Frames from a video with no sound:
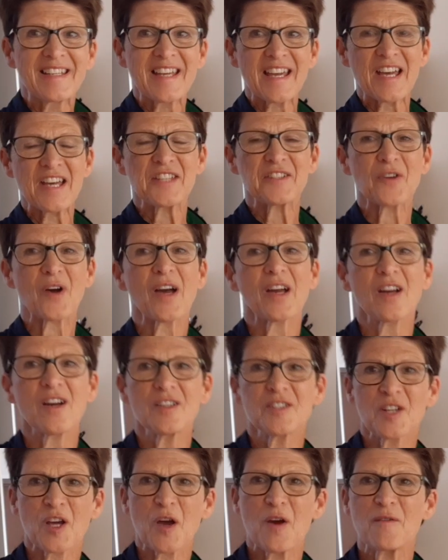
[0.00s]
Yeah, so I
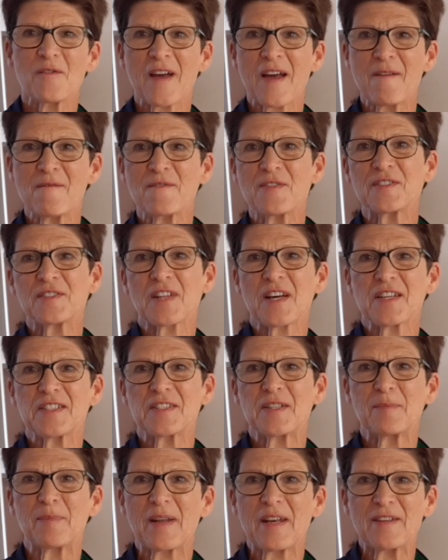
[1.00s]
can't
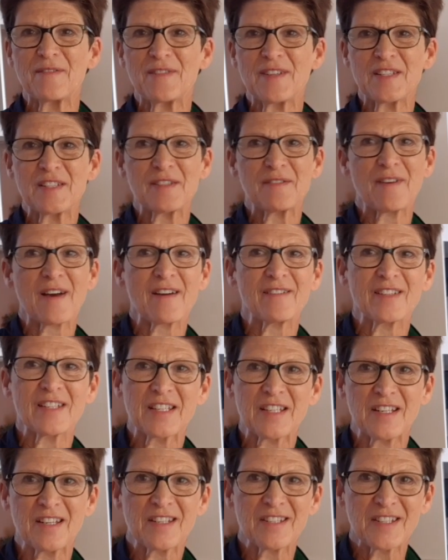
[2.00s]
overemphasize the benefit of having
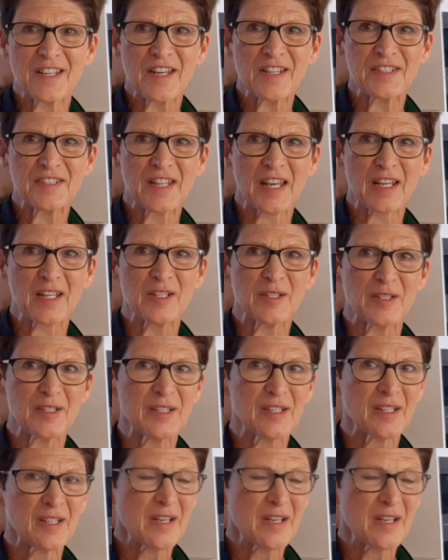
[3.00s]
a second